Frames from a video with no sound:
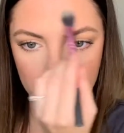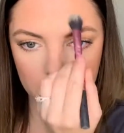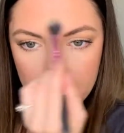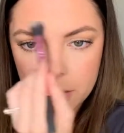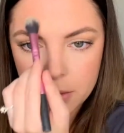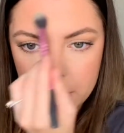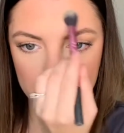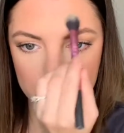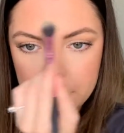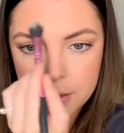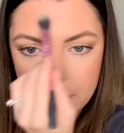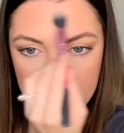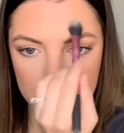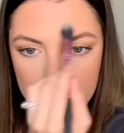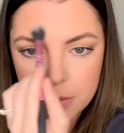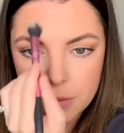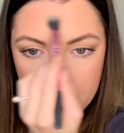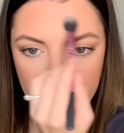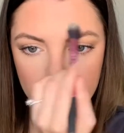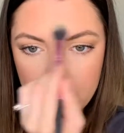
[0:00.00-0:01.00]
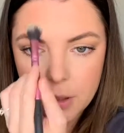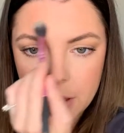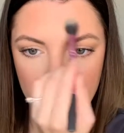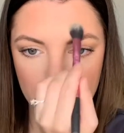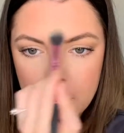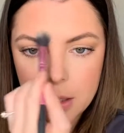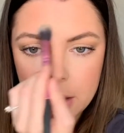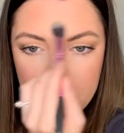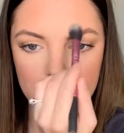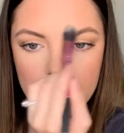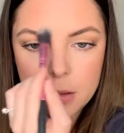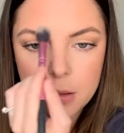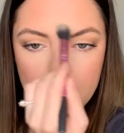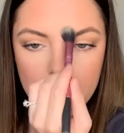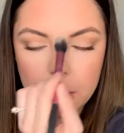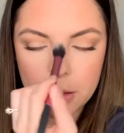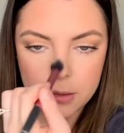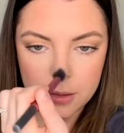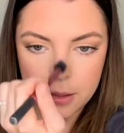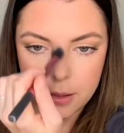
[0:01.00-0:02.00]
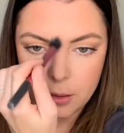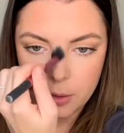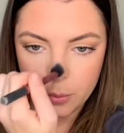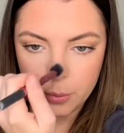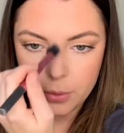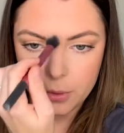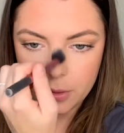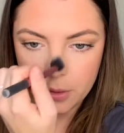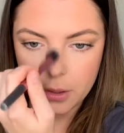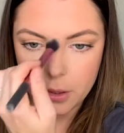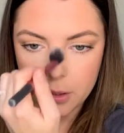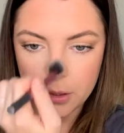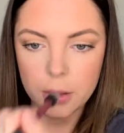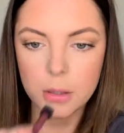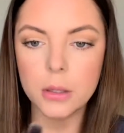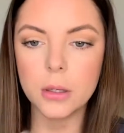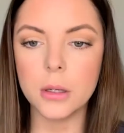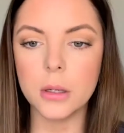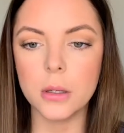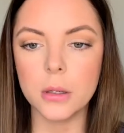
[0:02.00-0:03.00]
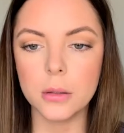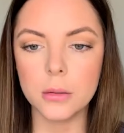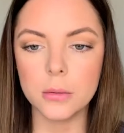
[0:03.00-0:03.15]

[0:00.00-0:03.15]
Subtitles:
The center of the head to help with highlighting.